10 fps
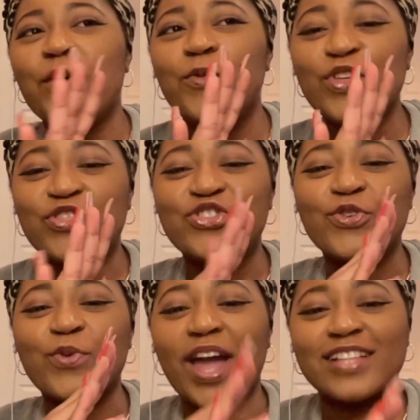With
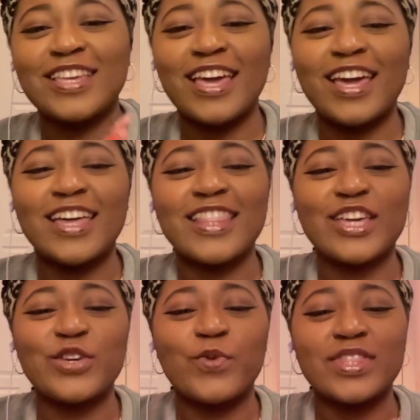directing and,
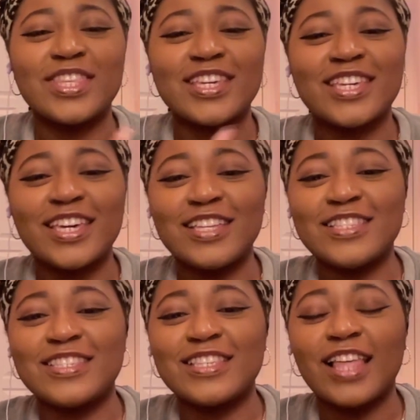like, you want the
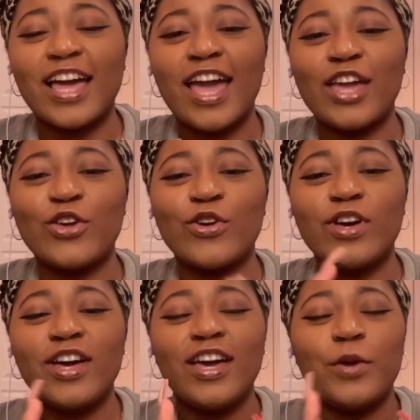kids to, like, hey,
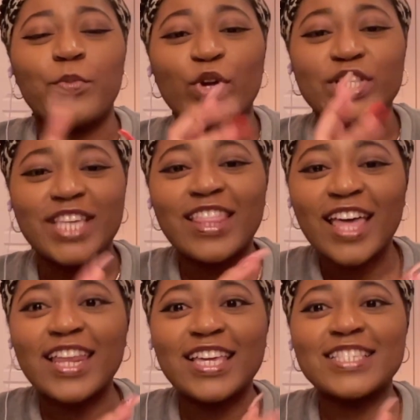pretend
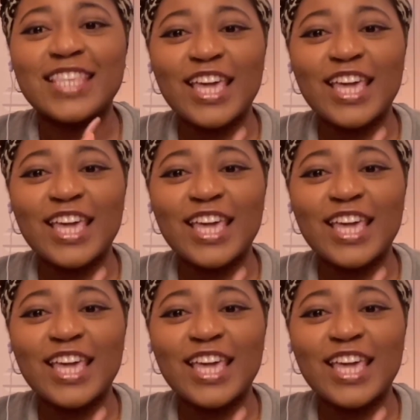that he's